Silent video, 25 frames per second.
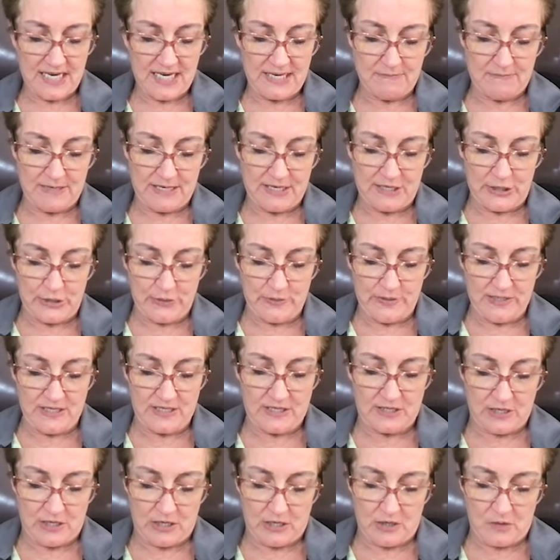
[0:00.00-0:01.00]
And by doing
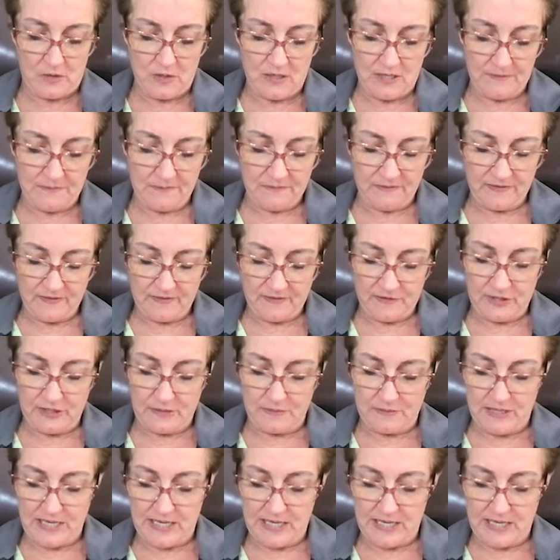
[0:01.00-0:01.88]
so, she had